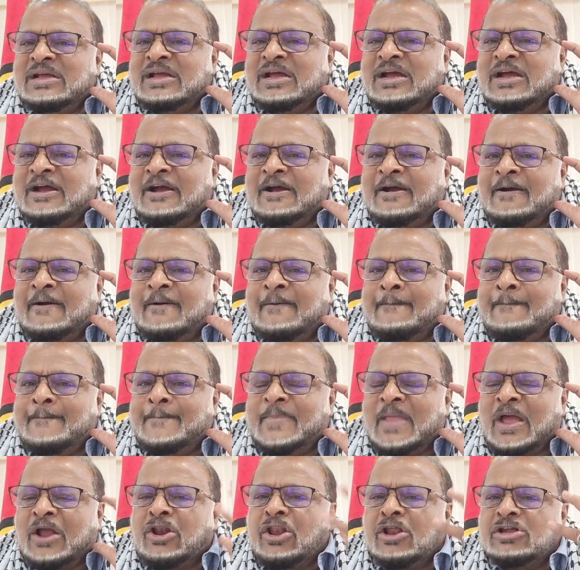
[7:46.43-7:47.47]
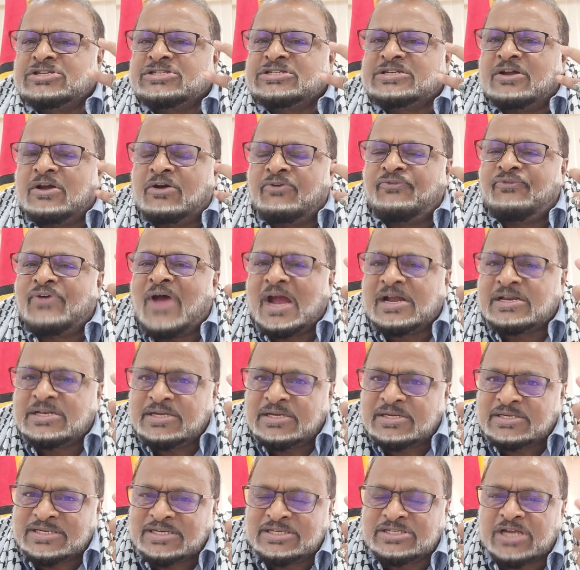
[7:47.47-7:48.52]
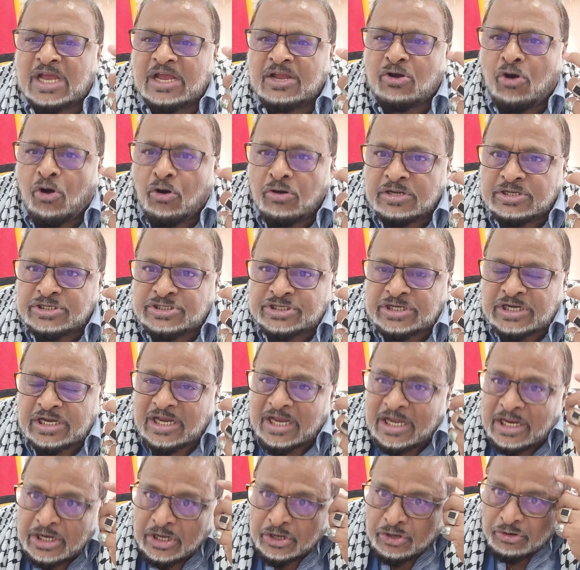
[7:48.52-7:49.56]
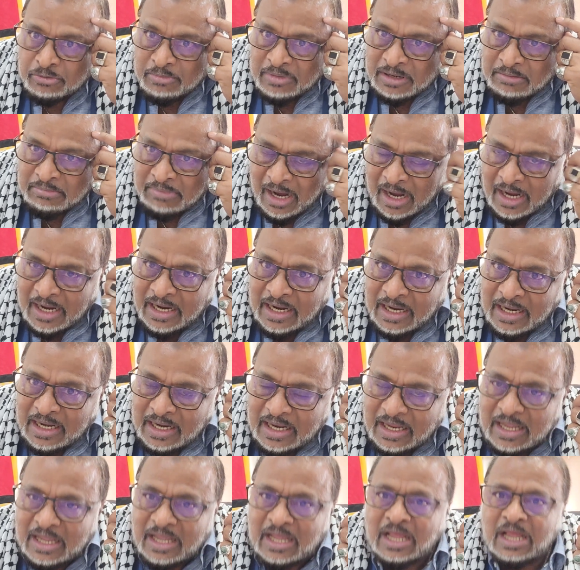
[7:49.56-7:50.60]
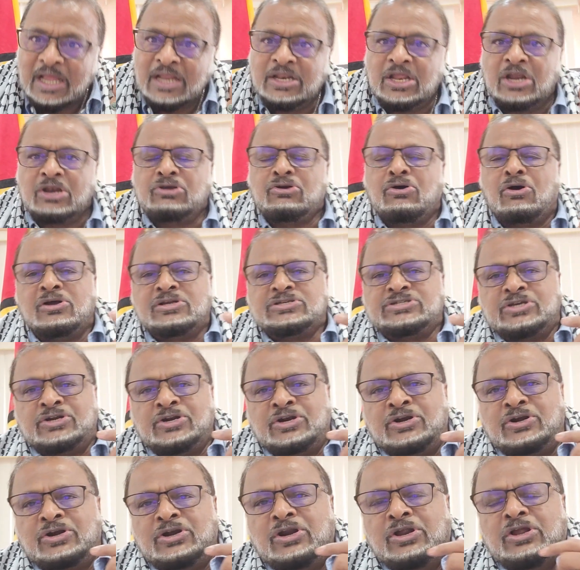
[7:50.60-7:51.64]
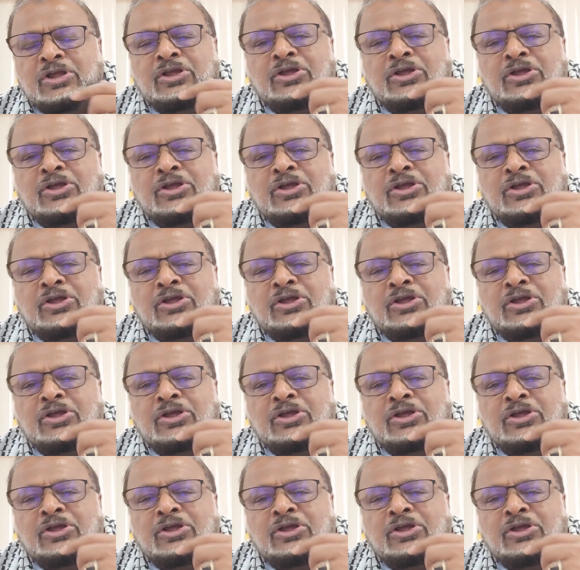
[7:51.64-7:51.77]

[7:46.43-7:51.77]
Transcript: a cluster of factors in psychology in the human mind that caused her